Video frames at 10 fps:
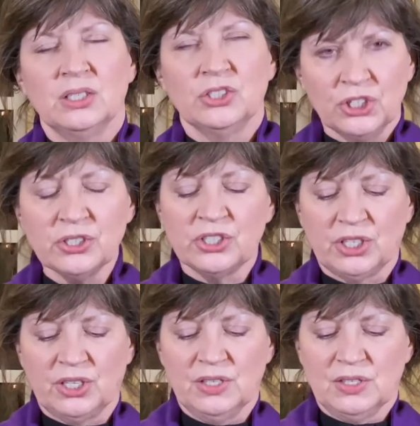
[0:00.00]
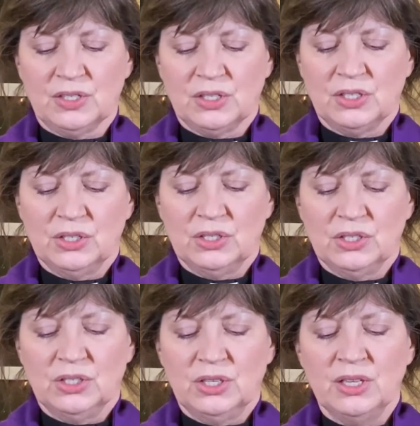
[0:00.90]
Churches
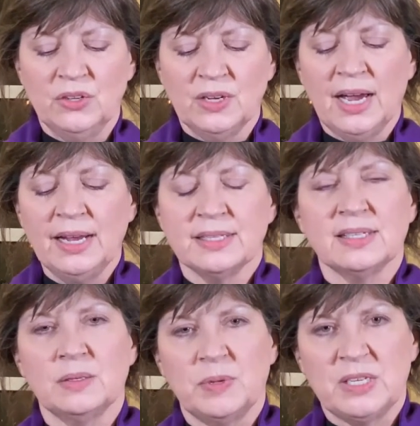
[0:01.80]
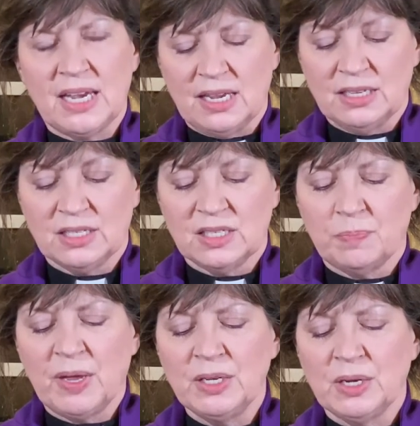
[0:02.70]
in the United States
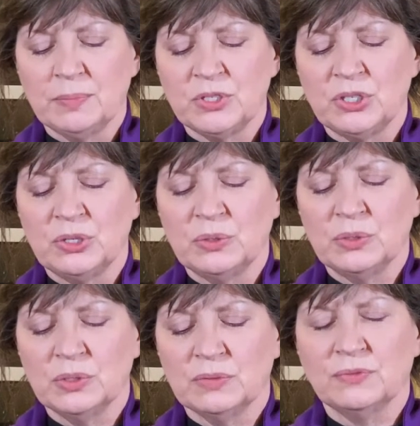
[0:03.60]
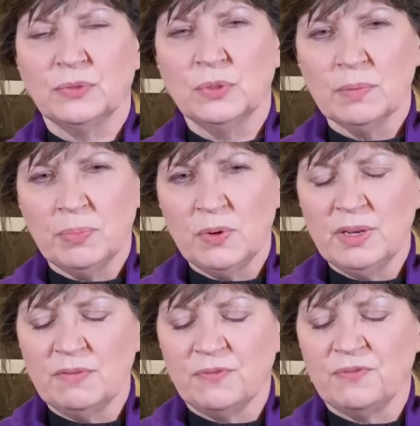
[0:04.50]
spend up to
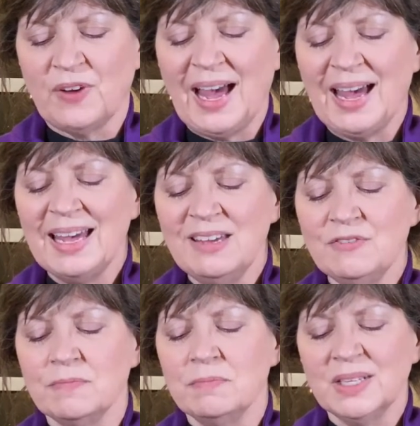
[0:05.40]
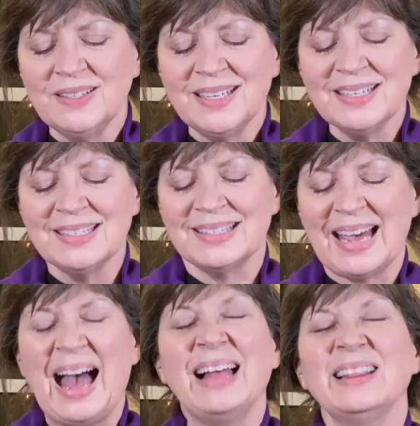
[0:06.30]
$4.5 million
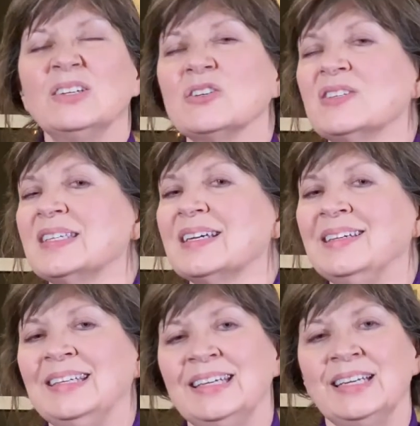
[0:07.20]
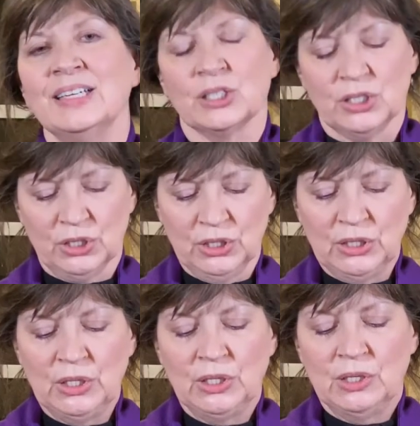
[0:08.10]
a year
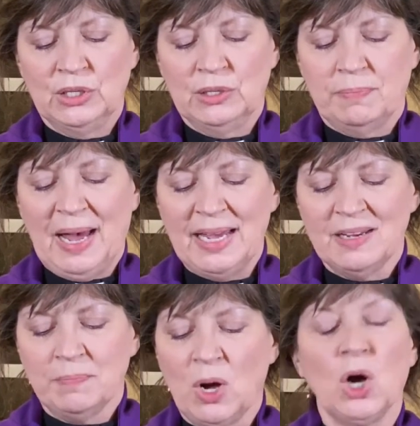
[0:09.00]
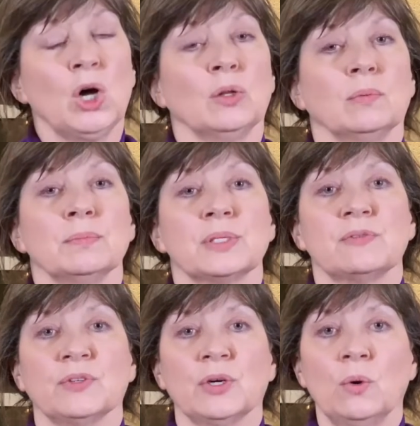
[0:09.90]
buying palms
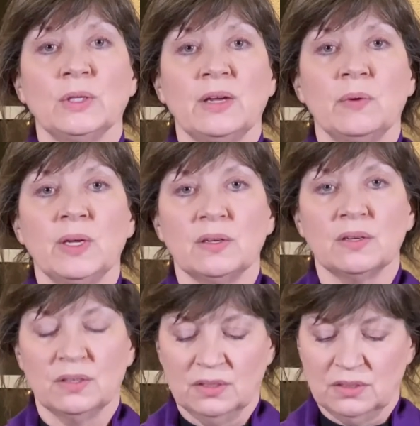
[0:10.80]
for Holy Week.